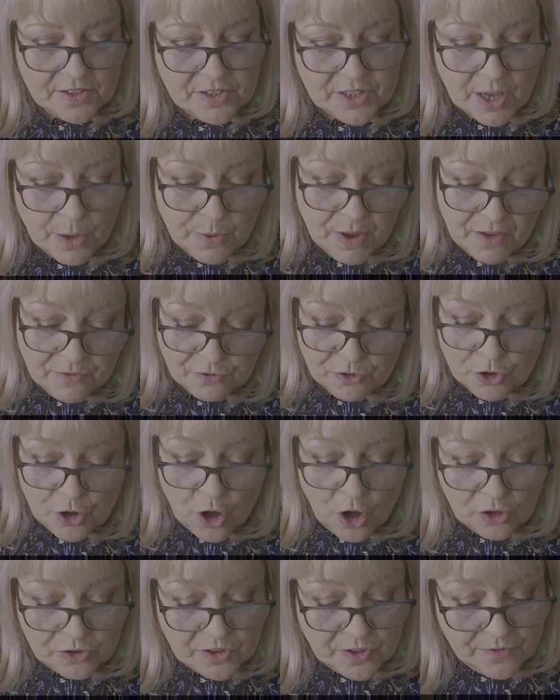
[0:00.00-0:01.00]
so I've
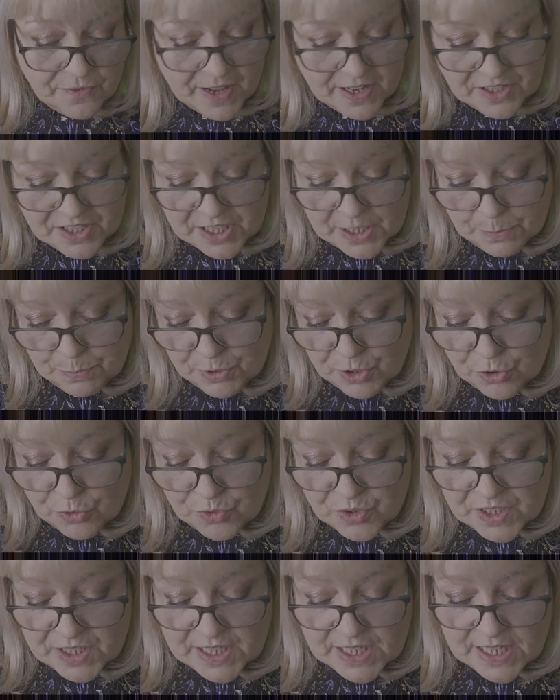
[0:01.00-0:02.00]
got the Fenty
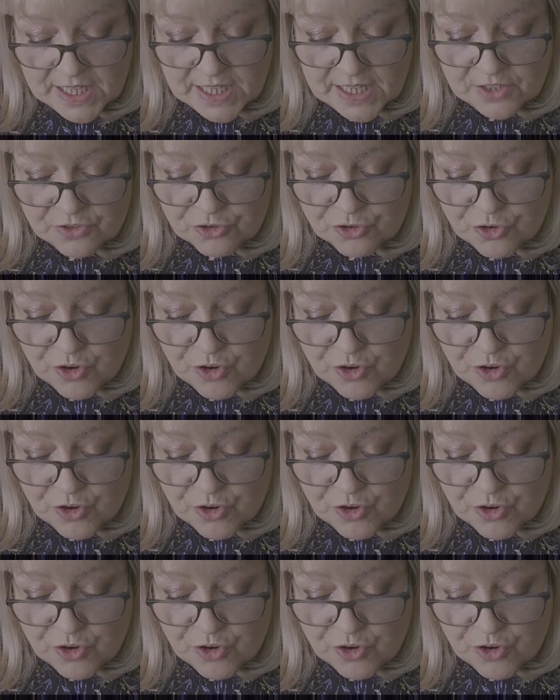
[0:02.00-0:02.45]
Beauty